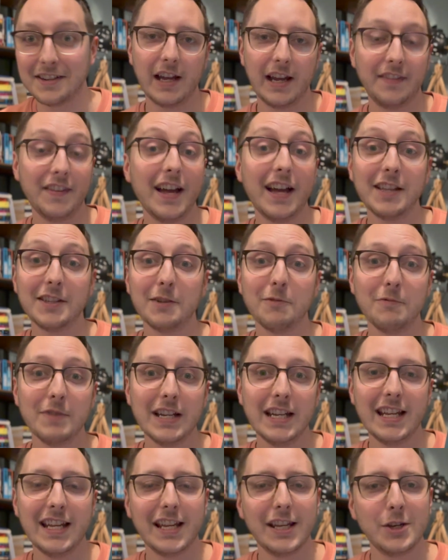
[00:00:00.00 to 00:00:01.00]
And that adds a
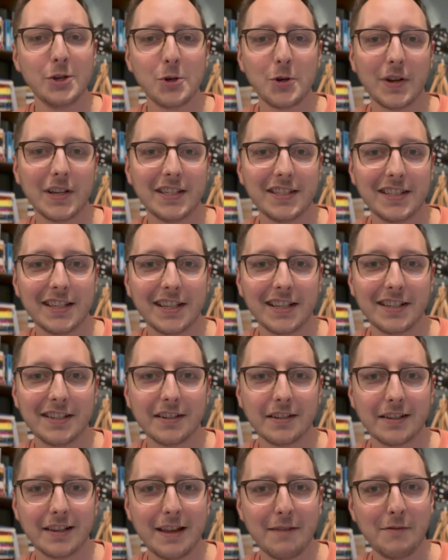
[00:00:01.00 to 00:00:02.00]
really interesting
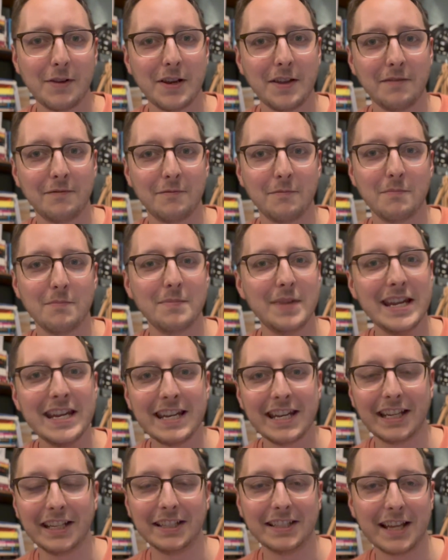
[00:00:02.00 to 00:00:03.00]
level of
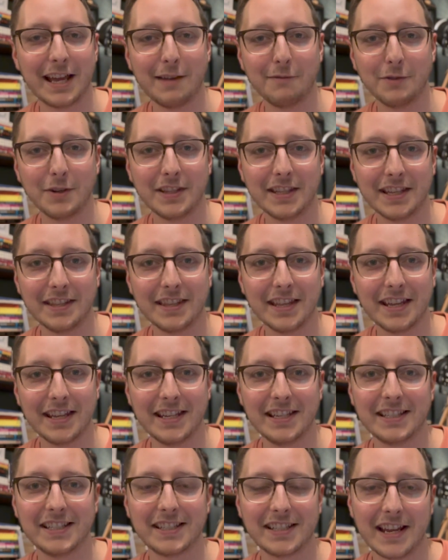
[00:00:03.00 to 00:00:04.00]
meaning to everything that
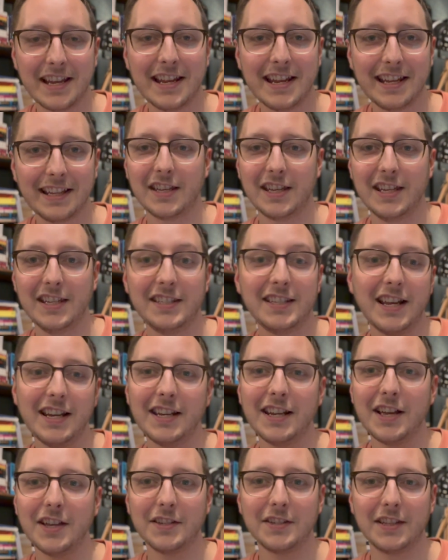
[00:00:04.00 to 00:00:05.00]
he's saying. He's
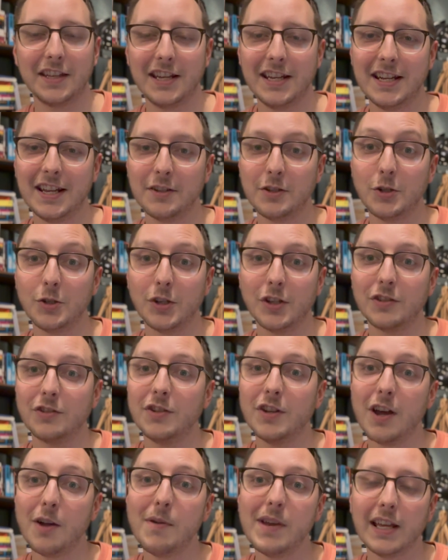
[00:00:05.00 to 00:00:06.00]
telling us that he doesn't just
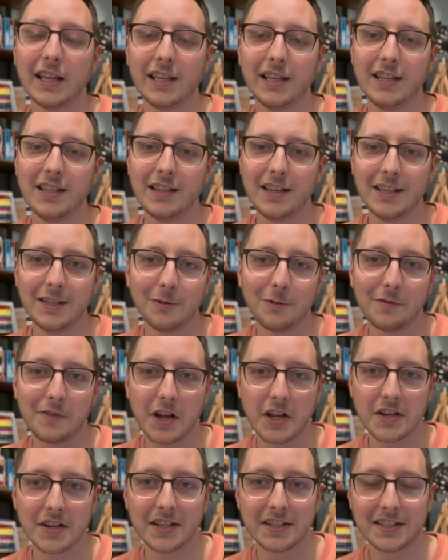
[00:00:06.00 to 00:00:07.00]
know it, he, he sort of
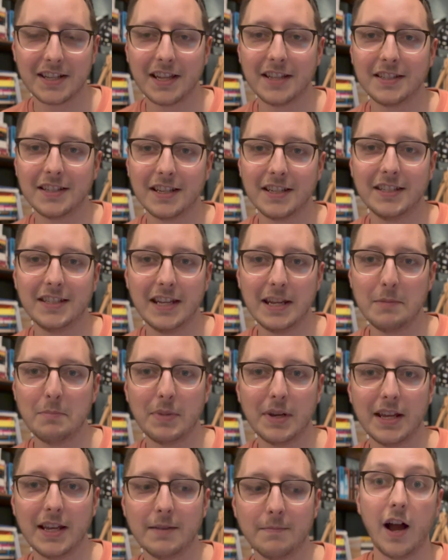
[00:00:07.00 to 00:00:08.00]
understands it deeply.